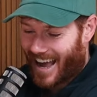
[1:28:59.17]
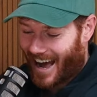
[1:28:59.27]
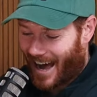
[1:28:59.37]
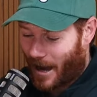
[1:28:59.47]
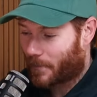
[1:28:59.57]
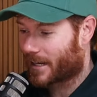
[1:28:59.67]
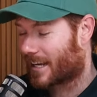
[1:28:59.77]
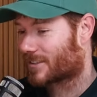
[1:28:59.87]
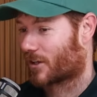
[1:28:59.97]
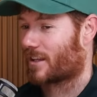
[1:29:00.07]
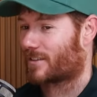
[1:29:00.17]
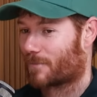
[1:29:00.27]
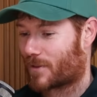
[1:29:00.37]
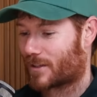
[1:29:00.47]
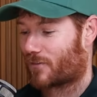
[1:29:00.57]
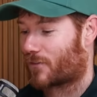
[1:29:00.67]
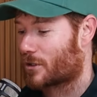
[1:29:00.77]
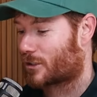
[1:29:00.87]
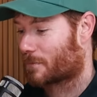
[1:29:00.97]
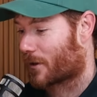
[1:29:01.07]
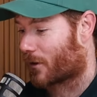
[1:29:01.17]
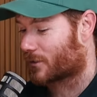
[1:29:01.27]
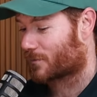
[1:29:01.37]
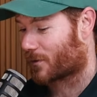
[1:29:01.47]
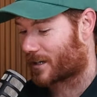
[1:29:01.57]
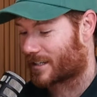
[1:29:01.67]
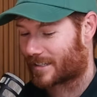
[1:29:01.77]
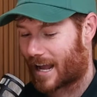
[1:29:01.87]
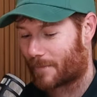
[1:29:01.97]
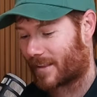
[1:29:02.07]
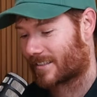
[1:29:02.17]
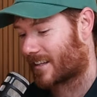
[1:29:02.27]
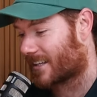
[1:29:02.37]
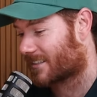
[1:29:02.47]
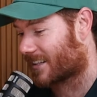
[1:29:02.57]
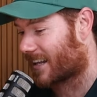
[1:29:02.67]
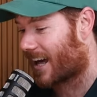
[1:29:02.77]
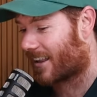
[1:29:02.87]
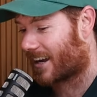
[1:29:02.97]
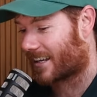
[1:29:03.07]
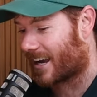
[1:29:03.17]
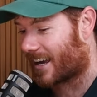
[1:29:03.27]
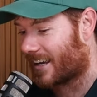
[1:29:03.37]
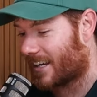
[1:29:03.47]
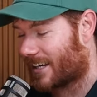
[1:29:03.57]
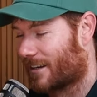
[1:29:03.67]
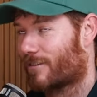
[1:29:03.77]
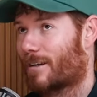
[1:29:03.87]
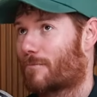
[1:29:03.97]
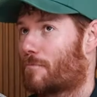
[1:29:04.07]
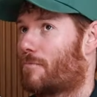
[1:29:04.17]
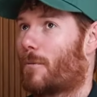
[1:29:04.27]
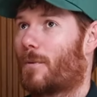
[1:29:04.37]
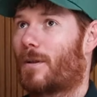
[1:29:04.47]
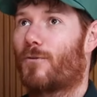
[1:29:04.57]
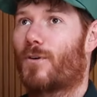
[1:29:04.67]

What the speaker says: But yeah, so there's a future beyond just what it is now, but there's a lesson in that. Like, yeah, you didn't probably